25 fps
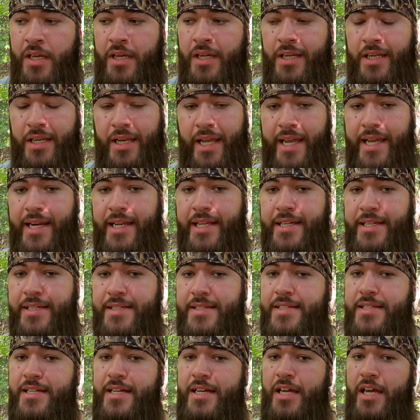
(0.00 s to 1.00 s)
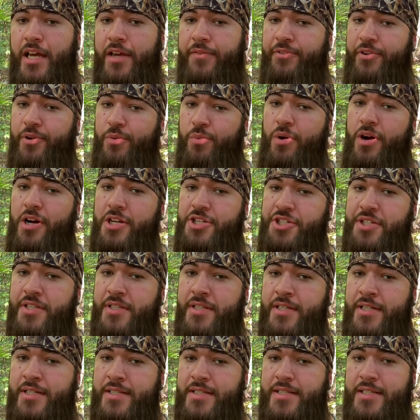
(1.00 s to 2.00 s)
Ladies, if you're watching
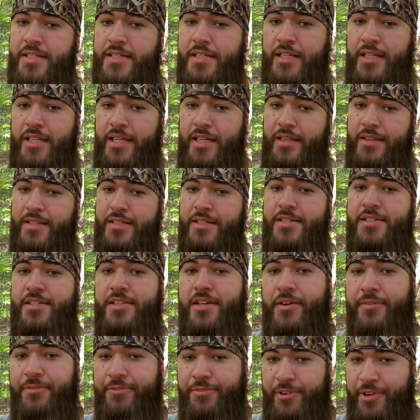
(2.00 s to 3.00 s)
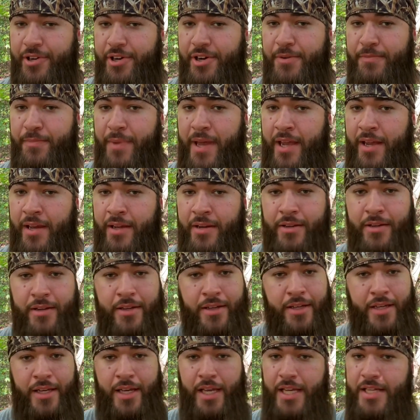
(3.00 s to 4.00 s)
this, get this stuff for your man.
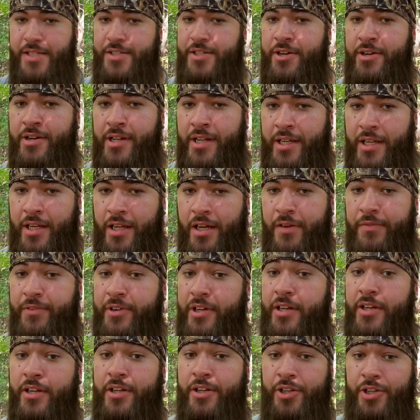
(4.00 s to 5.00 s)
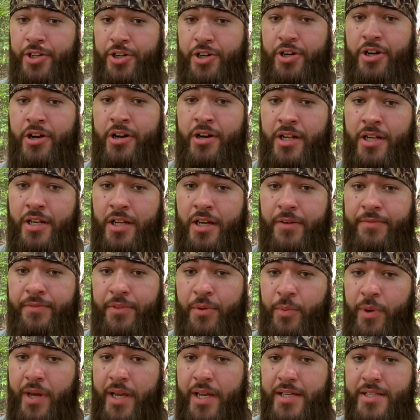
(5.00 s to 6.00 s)
He's gonna love it. You're gonna love the
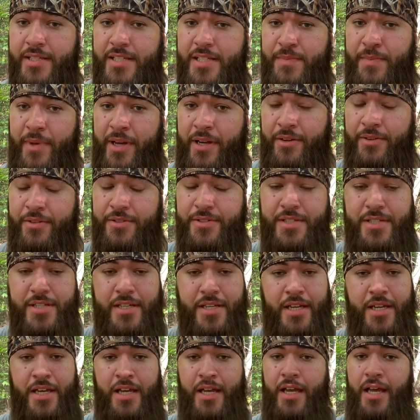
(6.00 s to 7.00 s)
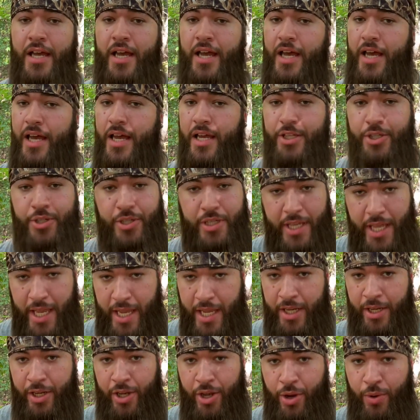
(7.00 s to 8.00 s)
way it smells. You
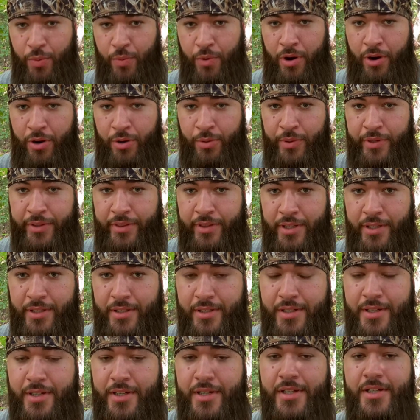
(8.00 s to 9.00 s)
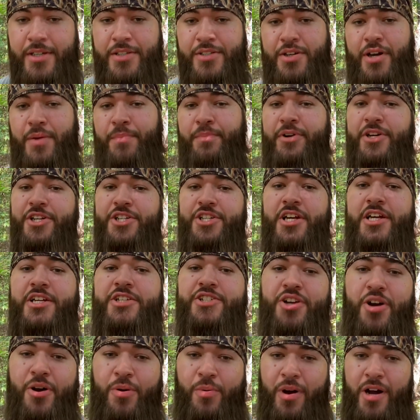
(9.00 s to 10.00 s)
can't go wrong with it. So I appreciate
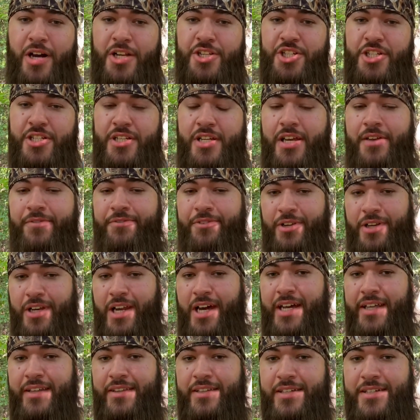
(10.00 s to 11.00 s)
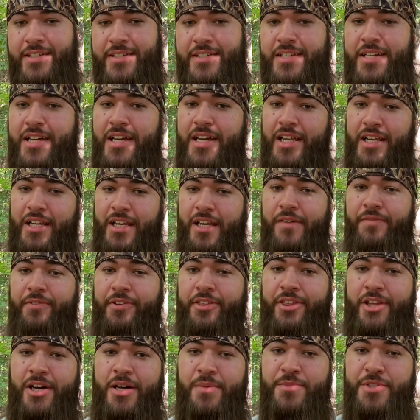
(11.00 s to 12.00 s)
y'all watching. If you like this, leave a
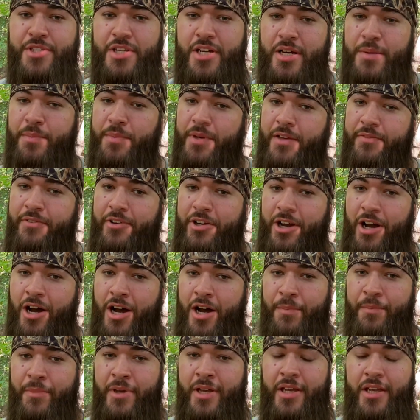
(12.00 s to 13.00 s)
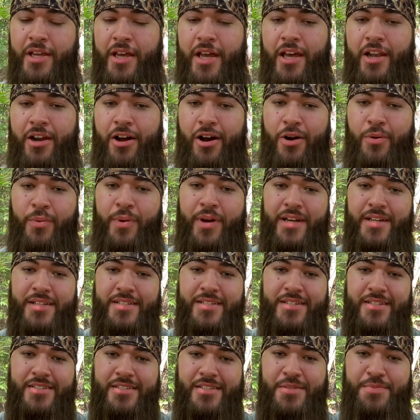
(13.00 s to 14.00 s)
thumbs up, leave a comment, and always
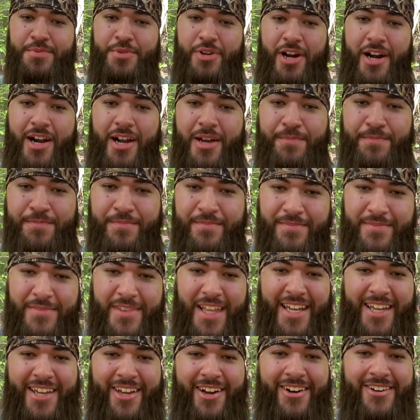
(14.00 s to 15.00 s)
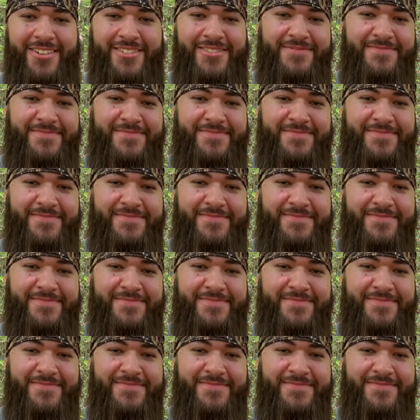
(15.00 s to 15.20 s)
subscribe. Thank y'all.